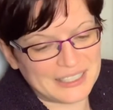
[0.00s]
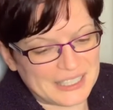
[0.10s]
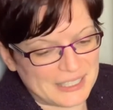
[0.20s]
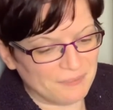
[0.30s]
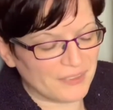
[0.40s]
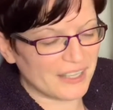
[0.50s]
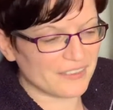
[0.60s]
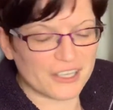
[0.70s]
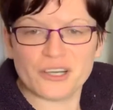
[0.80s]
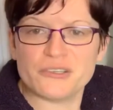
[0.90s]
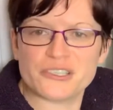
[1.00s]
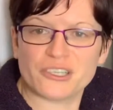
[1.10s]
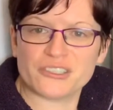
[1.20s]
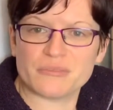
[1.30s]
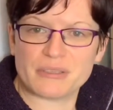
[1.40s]
The coat should
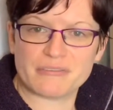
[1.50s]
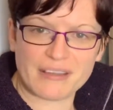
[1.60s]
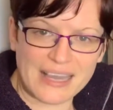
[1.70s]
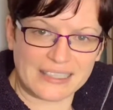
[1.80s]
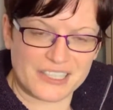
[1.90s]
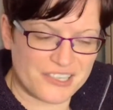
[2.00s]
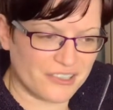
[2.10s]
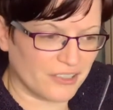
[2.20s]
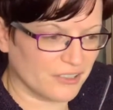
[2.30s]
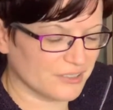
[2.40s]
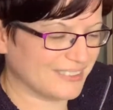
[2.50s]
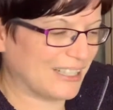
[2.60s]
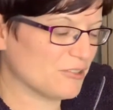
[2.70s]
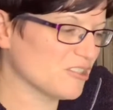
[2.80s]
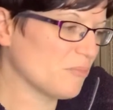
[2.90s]
also be fairly short.
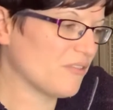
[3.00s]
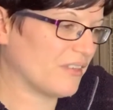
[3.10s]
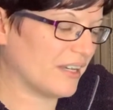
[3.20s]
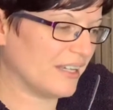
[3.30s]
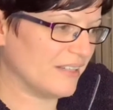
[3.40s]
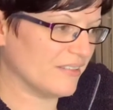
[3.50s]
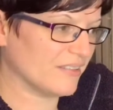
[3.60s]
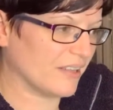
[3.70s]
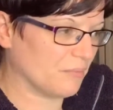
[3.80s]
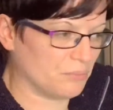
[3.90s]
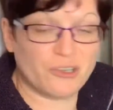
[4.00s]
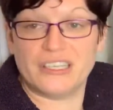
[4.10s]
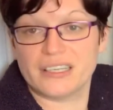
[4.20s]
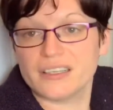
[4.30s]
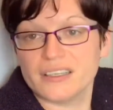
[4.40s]
Now some of that is
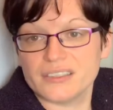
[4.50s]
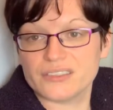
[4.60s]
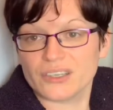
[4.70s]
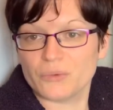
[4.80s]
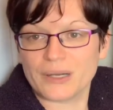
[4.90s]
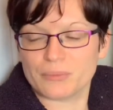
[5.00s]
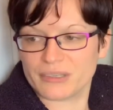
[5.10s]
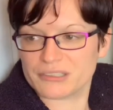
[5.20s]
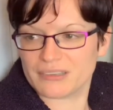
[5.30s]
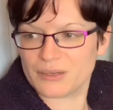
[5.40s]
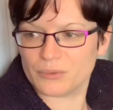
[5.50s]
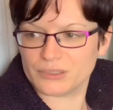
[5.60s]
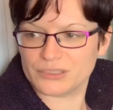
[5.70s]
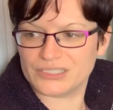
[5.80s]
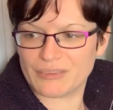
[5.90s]
breeding, so a well-bred rat will
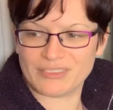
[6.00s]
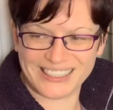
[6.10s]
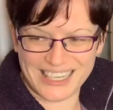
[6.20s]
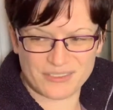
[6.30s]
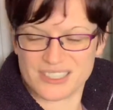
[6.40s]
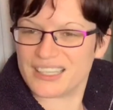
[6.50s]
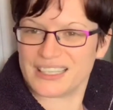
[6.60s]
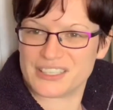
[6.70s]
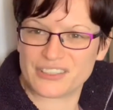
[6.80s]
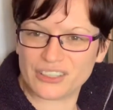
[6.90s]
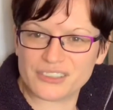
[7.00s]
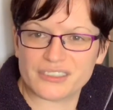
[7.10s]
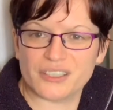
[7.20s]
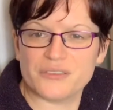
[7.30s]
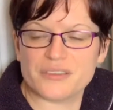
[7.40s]
generally have a slightly shorter
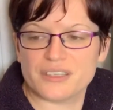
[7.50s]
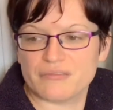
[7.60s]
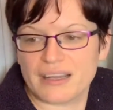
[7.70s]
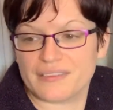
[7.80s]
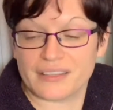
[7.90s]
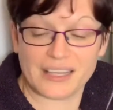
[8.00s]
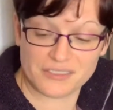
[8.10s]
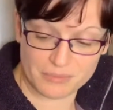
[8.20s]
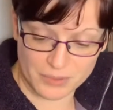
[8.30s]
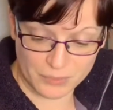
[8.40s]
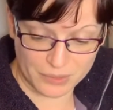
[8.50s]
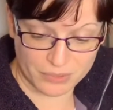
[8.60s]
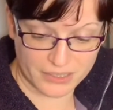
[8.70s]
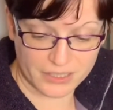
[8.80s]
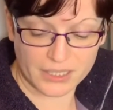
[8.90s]
coat than a rat that hasn't been well-bred,